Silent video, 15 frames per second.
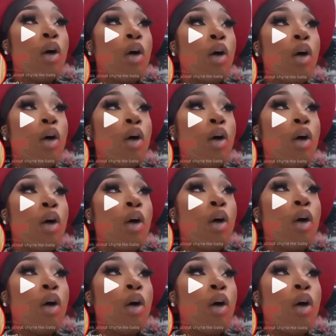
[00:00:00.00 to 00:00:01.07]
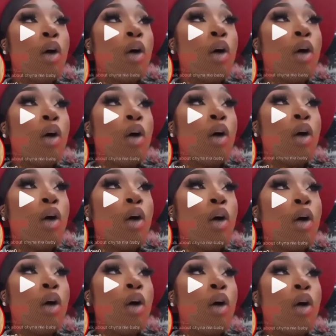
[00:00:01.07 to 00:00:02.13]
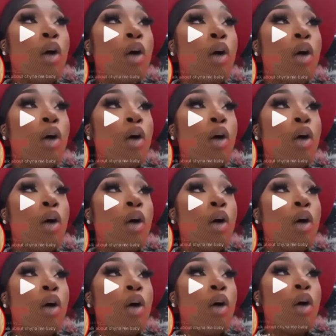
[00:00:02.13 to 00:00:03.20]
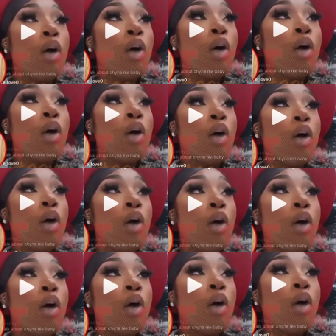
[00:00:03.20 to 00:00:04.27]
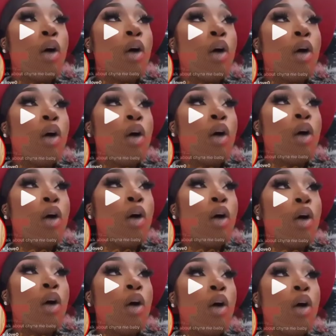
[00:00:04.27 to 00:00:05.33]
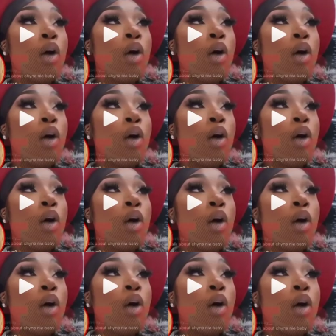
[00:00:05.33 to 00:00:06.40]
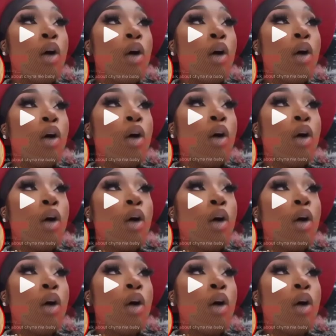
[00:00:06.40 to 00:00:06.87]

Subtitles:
(not speaking)